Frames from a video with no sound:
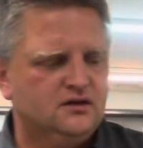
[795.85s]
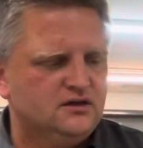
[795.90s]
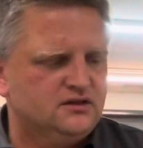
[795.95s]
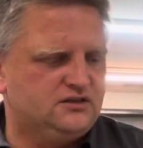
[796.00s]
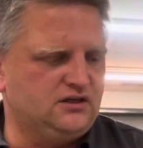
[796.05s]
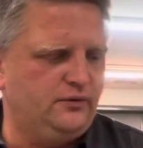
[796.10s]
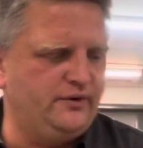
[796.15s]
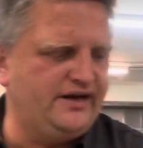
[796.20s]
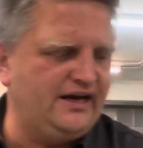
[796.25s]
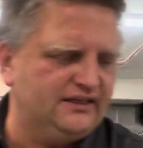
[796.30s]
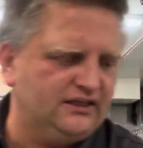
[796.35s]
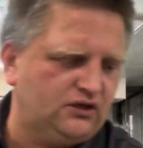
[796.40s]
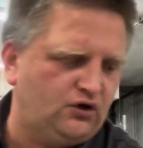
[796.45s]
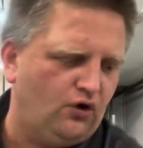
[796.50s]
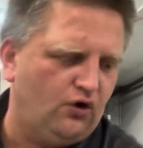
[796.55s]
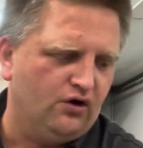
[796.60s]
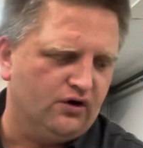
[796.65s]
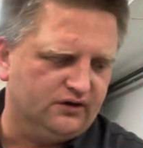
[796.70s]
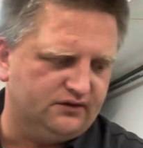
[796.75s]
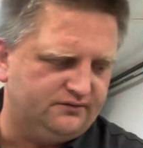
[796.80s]
So we got a
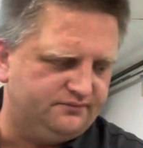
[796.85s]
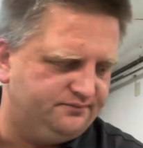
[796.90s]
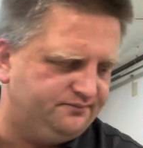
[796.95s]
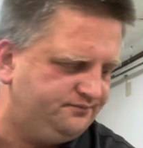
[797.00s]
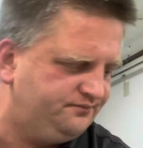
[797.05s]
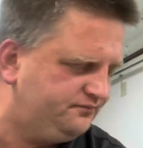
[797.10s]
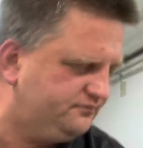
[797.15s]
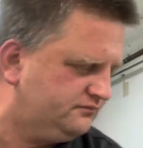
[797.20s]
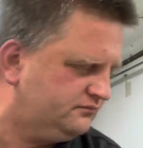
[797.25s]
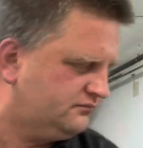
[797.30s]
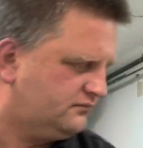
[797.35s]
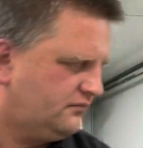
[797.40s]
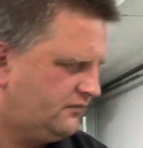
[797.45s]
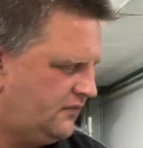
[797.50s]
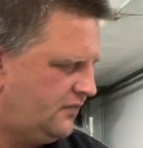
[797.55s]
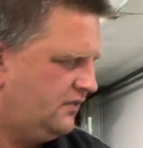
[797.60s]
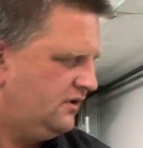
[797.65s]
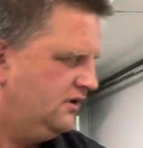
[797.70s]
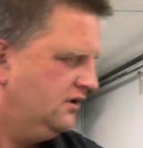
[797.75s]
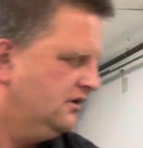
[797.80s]
cord.
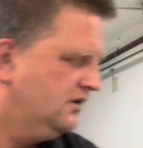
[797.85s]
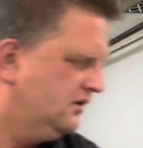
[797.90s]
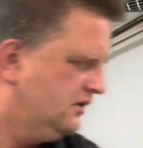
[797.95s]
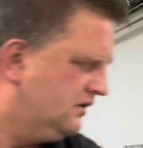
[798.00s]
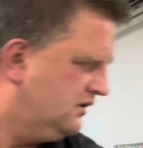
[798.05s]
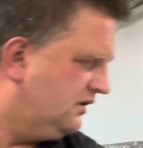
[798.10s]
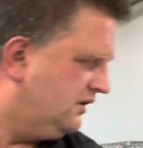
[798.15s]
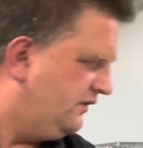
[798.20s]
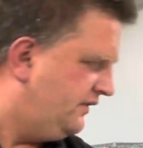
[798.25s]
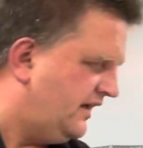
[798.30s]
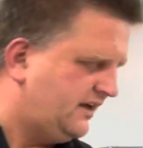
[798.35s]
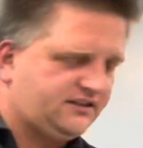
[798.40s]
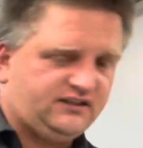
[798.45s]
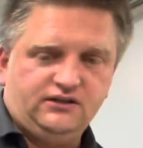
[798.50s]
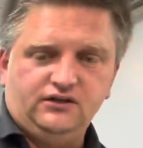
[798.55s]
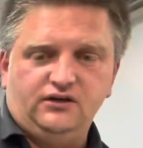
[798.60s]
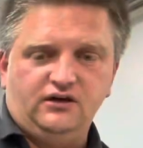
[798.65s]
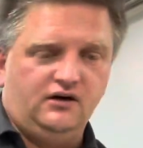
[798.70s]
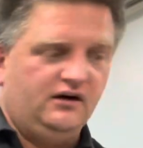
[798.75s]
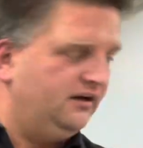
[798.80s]
Next
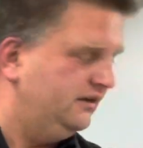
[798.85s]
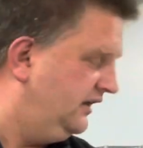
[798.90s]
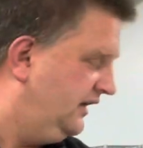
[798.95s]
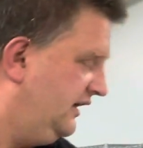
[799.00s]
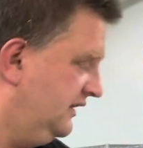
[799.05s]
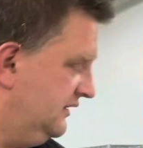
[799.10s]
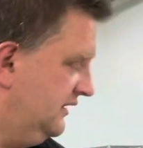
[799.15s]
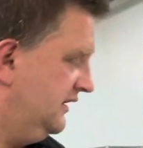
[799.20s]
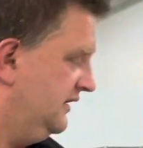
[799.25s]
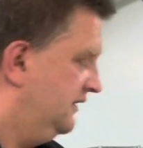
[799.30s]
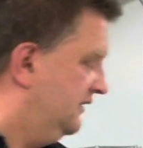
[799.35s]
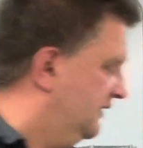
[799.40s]
thing you're gonna need